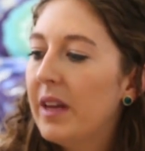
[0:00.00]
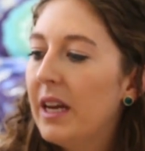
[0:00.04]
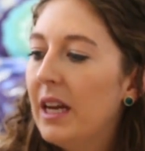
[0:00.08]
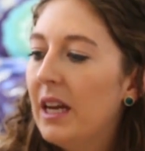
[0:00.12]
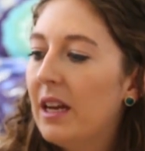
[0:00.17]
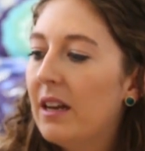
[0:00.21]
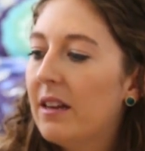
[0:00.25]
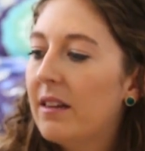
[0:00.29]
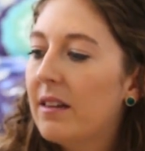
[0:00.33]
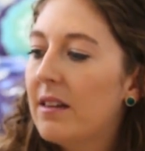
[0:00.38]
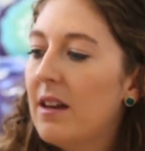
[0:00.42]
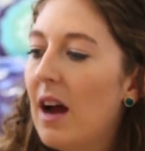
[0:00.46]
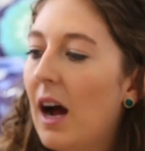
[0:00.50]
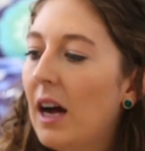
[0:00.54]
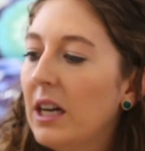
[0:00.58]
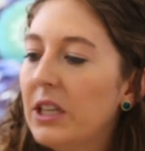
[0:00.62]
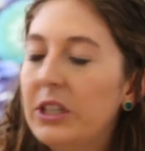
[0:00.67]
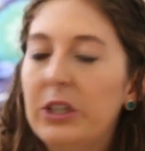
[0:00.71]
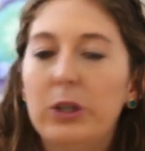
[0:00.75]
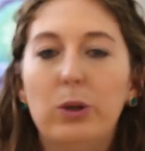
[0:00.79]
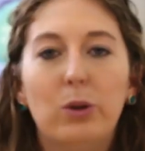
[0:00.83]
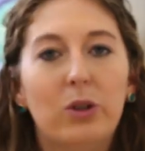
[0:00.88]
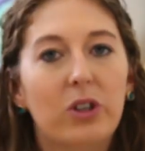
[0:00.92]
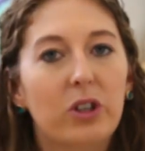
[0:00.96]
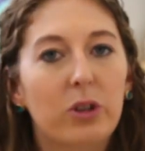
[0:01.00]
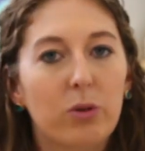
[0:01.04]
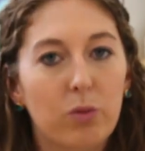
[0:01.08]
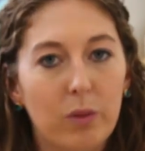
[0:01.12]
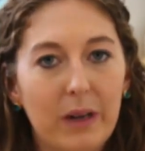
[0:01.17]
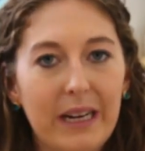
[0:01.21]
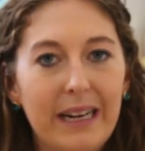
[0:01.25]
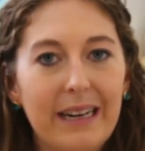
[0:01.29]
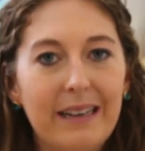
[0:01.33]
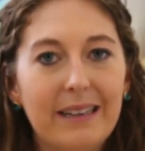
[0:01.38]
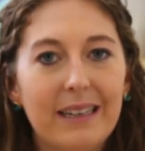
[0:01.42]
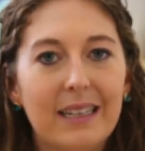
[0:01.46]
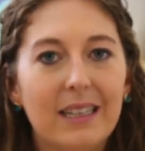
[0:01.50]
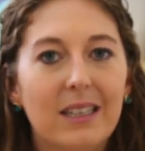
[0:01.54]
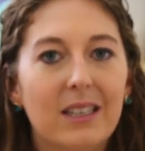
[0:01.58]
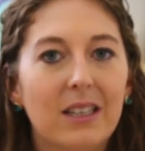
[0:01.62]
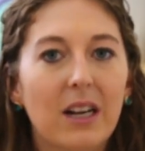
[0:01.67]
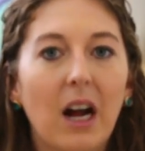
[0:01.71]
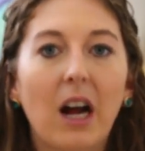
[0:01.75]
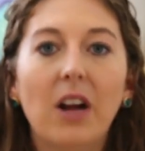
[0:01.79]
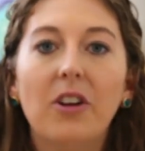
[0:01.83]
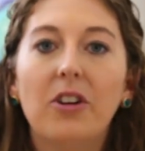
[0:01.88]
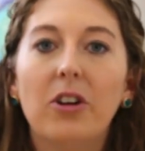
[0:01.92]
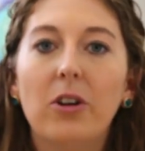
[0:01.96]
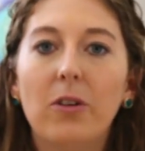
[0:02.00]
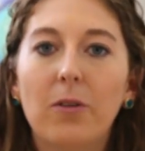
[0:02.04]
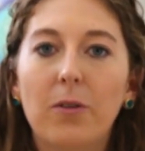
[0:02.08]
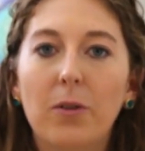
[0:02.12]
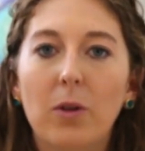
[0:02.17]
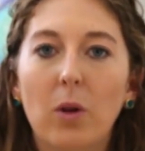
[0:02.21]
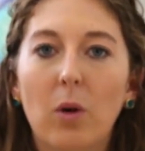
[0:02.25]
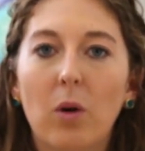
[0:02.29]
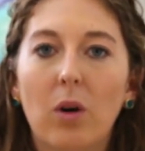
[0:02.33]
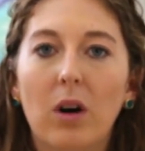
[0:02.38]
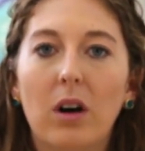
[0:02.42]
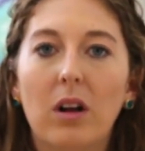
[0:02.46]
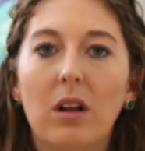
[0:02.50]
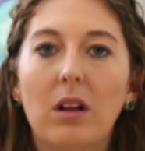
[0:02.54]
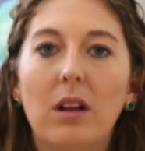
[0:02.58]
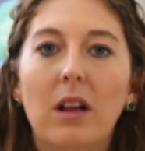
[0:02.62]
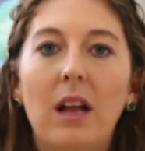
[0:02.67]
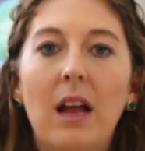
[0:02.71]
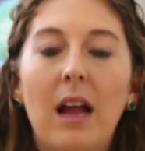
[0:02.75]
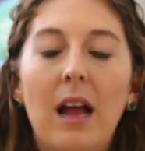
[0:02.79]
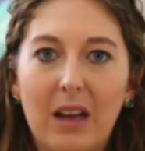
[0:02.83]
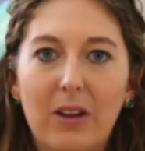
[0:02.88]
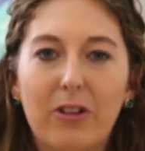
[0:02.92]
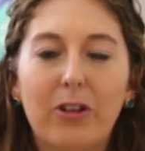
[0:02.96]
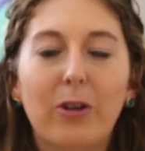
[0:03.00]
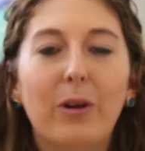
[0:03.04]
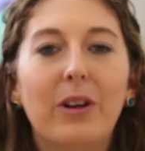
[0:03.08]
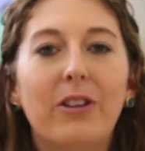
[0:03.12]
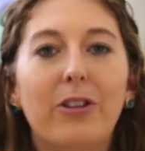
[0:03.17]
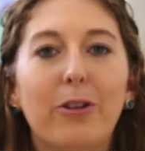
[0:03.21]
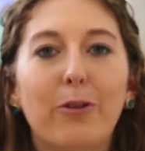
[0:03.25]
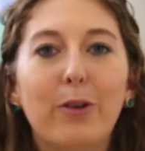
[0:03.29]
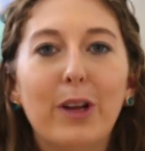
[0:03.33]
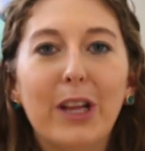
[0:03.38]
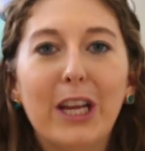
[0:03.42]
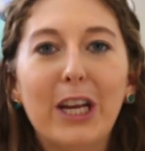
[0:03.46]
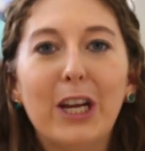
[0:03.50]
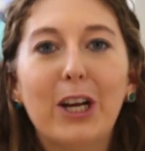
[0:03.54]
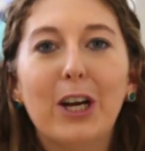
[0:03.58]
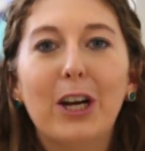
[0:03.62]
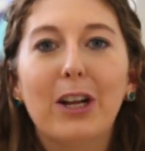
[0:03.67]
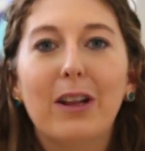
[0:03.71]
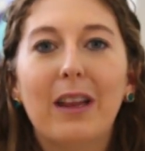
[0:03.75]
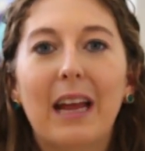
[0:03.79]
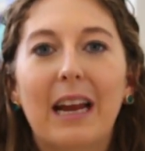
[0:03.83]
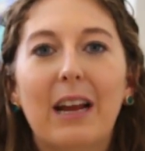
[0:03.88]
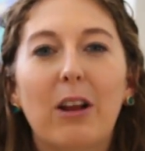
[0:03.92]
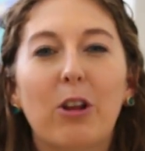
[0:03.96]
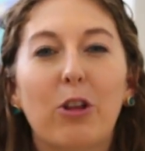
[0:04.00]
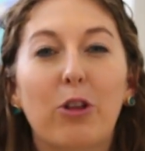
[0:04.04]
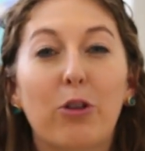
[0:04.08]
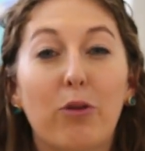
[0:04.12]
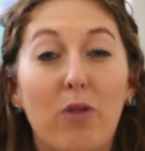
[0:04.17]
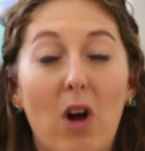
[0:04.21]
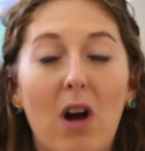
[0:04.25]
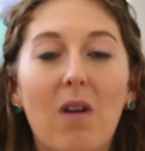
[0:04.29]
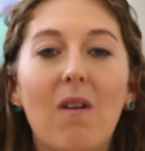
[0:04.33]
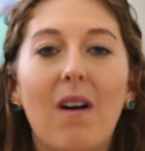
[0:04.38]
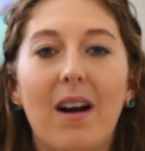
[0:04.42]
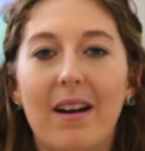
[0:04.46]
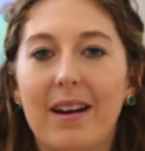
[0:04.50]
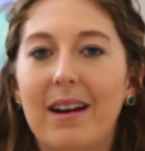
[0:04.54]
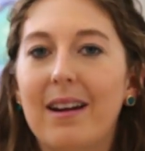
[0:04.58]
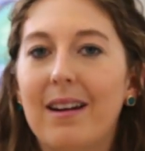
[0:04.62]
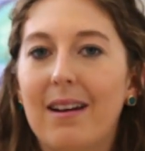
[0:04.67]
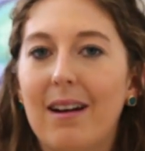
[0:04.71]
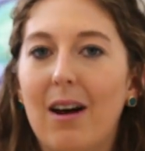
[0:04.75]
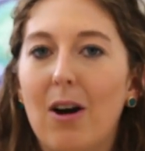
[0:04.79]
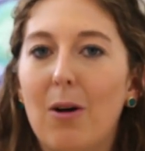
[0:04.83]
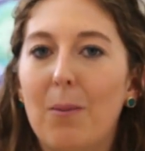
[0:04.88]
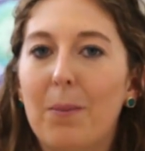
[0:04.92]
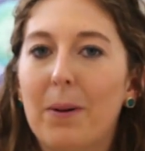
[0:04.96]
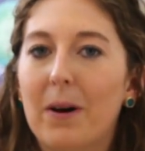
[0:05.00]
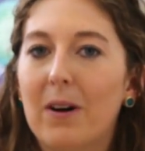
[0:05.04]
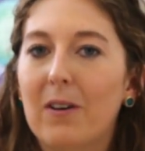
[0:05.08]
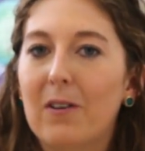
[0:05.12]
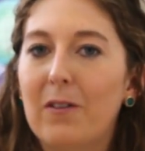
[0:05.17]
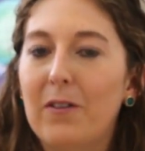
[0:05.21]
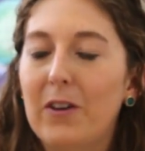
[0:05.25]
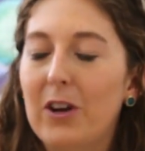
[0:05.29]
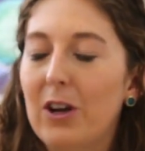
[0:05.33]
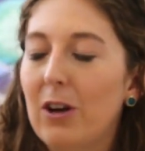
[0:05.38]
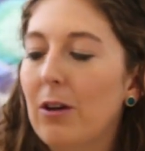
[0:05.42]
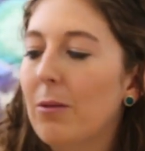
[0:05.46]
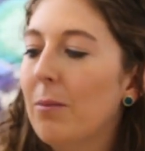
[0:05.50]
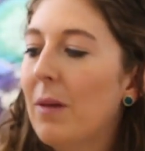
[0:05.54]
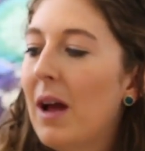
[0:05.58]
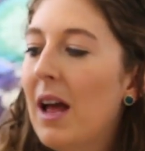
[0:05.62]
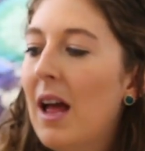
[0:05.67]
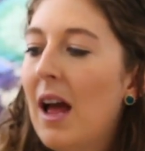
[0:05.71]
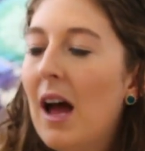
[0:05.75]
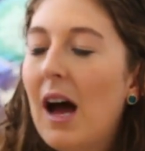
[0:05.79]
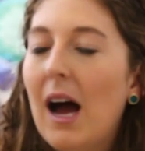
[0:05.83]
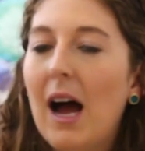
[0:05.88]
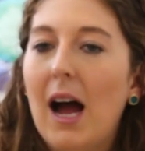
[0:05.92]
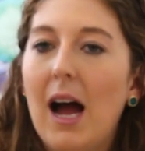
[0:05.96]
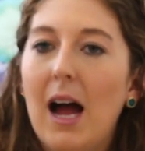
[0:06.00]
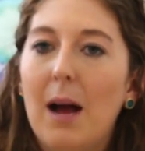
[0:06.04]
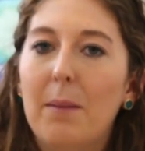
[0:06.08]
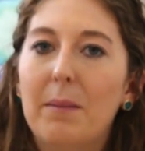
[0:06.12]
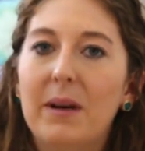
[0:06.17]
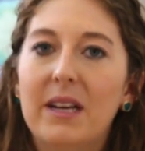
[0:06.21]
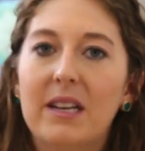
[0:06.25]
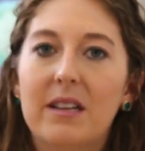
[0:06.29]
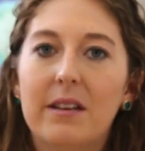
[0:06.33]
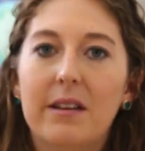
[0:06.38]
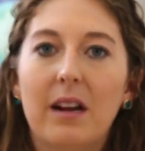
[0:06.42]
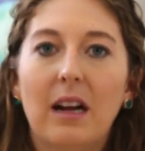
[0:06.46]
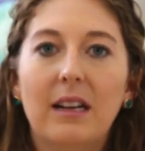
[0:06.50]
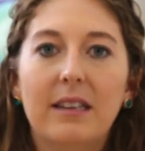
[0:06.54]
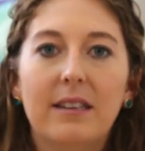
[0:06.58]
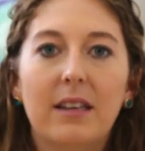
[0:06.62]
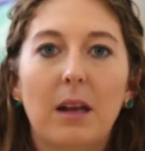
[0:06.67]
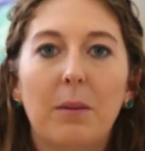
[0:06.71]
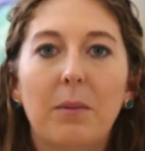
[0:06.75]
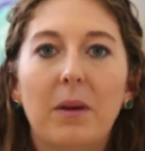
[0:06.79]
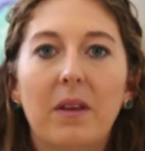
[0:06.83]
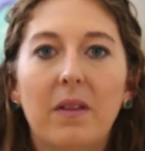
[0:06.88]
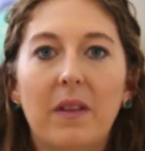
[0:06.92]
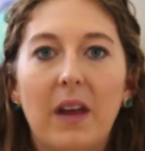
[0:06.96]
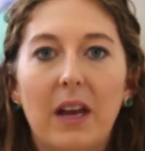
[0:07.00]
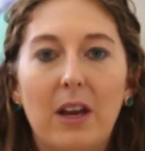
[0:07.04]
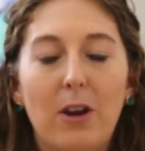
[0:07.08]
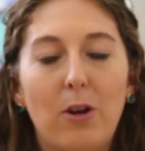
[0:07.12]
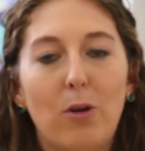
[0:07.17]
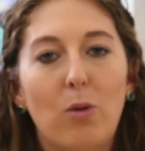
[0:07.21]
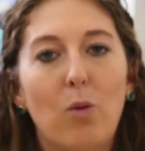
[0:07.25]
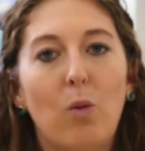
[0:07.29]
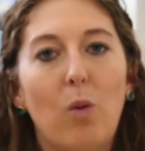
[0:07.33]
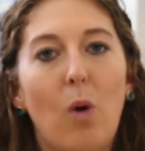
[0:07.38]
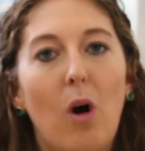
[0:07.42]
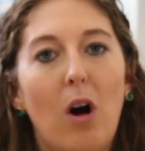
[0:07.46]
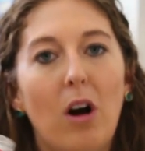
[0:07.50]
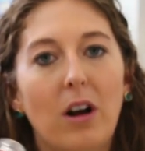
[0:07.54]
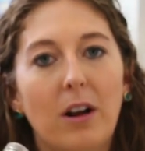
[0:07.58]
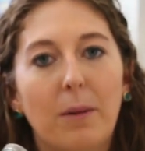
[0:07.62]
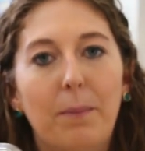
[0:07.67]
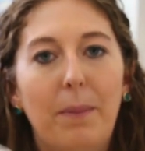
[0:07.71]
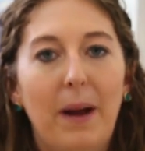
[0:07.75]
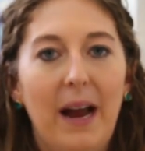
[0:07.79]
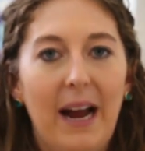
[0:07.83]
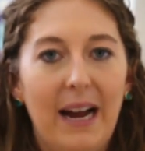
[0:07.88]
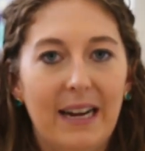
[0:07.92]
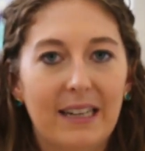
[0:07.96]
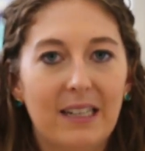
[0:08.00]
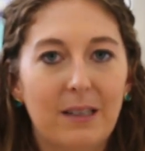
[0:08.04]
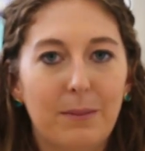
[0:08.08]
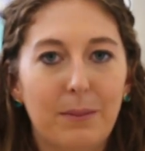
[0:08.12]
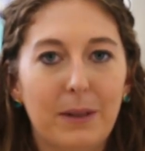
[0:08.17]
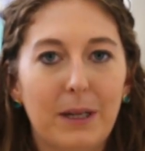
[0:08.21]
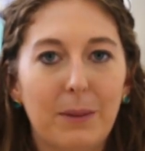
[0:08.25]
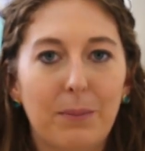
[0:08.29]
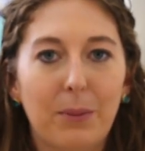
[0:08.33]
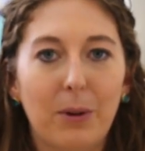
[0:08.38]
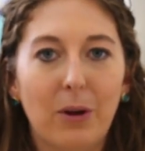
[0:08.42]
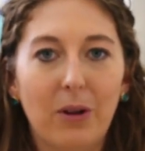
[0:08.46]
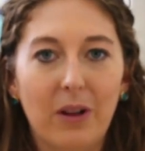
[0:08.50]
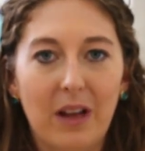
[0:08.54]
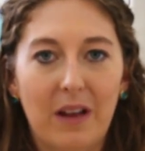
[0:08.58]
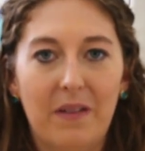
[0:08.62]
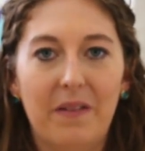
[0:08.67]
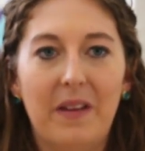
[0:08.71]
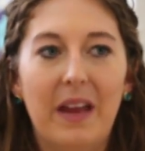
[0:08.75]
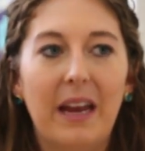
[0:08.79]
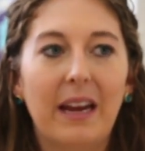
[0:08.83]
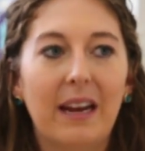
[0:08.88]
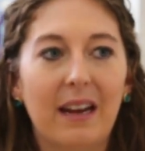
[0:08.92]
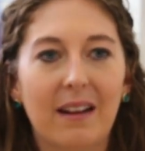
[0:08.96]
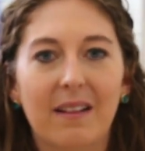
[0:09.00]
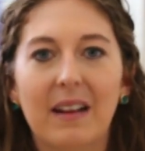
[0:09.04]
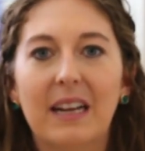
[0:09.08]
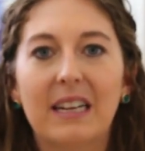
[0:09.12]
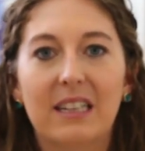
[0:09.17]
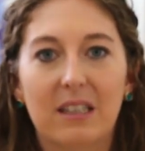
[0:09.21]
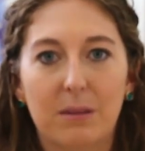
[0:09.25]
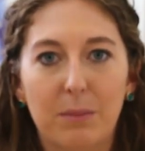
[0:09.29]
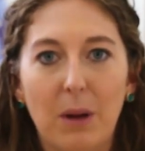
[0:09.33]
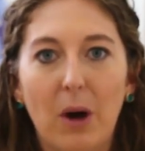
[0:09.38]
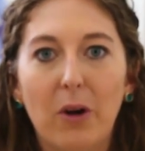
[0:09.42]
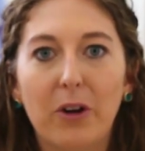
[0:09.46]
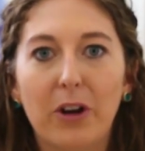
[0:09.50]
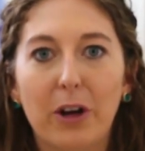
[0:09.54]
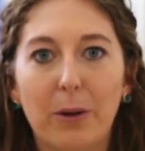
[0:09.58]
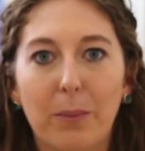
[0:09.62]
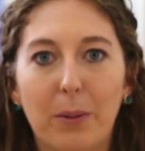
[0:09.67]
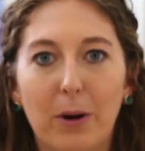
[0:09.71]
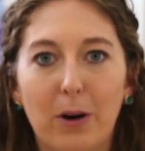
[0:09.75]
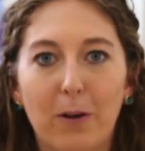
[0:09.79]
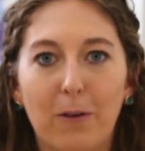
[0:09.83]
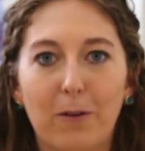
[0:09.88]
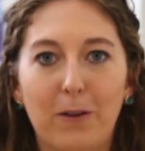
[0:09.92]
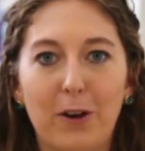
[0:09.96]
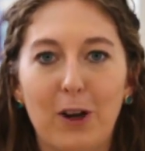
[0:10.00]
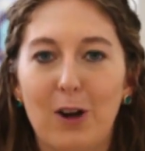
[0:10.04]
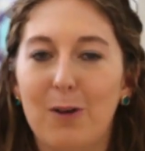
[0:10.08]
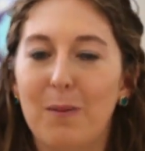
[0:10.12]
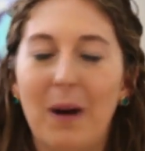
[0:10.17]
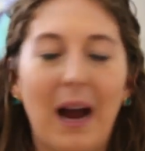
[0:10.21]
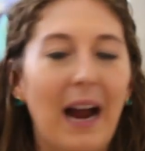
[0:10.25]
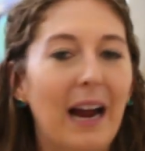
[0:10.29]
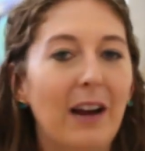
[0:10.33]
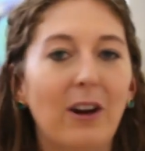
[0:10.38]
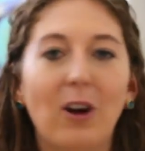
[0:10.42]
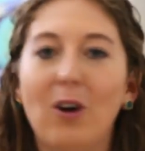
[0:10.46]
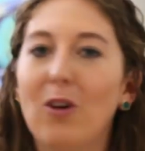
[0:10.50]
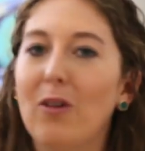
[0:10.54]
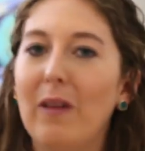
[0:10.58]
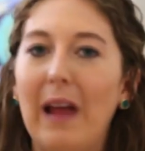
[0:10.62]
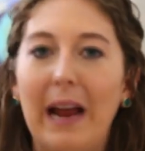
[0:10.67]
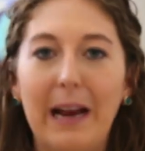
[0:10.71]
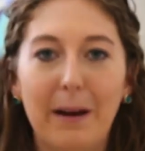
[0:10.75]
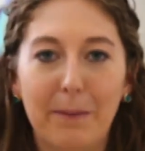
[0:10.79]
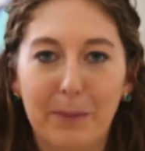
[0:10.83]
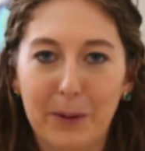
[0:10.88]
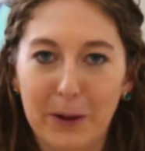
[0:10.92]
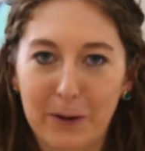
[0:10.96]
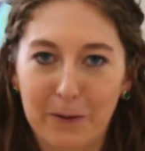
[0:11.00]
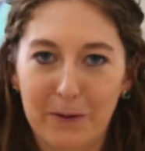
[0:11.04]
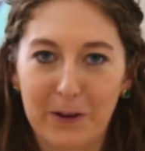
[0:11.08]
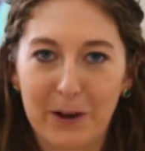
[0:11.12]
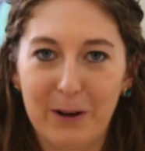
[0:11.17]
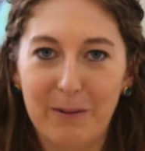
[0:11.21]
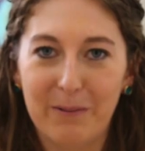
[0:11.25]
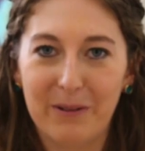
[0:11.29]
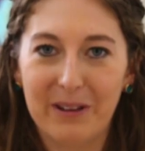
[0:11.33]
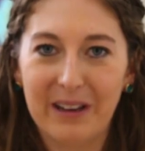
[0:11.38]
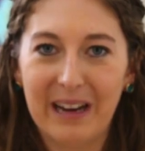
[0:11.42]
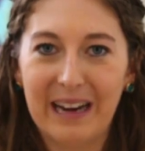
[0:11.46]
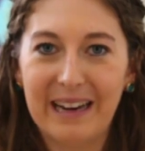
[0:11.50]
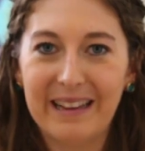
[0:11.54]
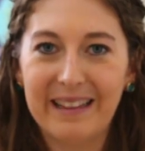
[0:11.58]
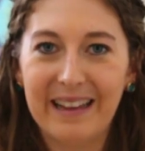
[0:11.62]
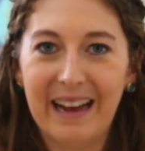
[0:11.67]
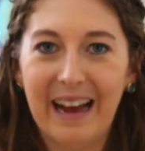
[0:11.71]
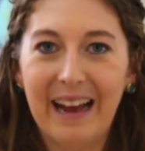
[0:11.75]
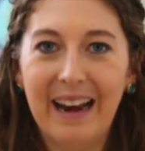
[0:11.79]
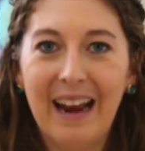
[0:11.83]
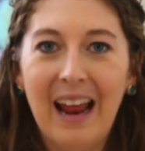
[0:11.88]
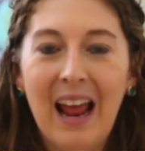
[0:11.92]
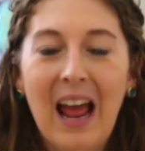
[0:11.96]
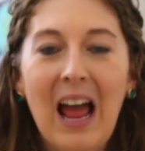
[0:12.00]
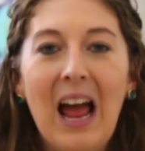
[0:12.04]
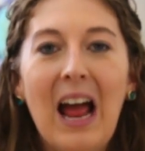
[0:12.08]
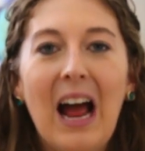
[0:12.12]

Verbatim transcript: It's not too sweet, it's not too floral, so it's a really good like throw on and go perfume. It's not something that you walk past people and they can like smell your perfume. I don't like perfumes like that.